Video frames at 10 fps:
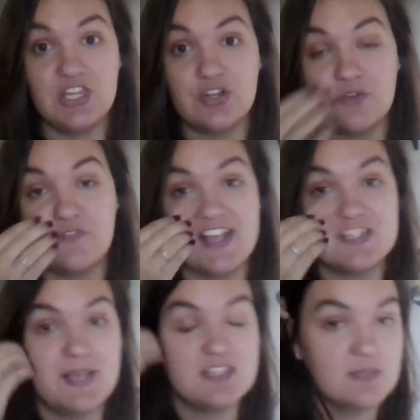your
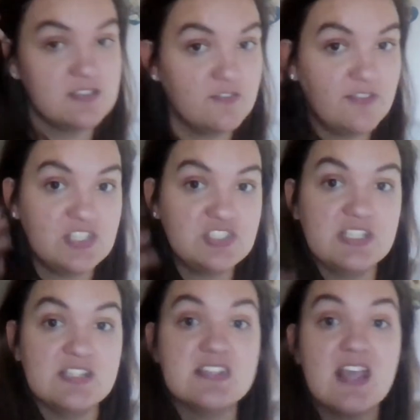Fast Pass
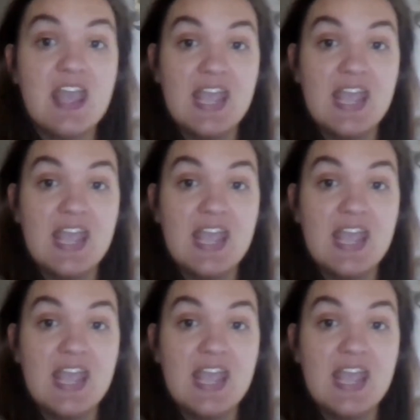reservations,